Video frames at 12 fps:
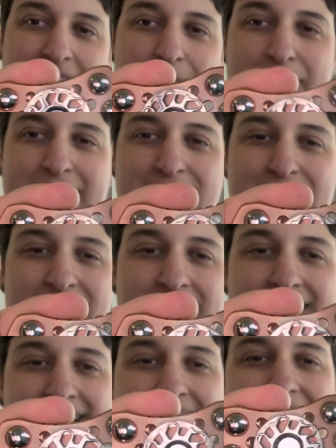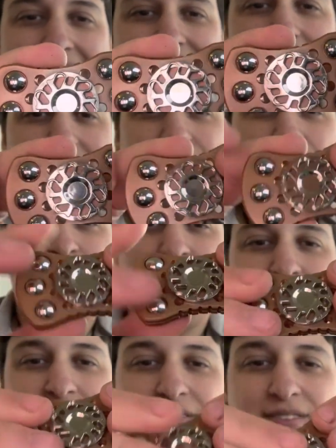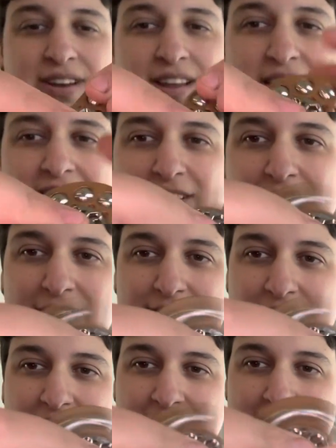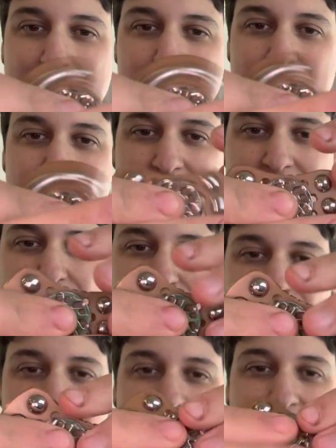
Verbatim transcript: Believe it or not, I had this version of a knockoff on Amazon first.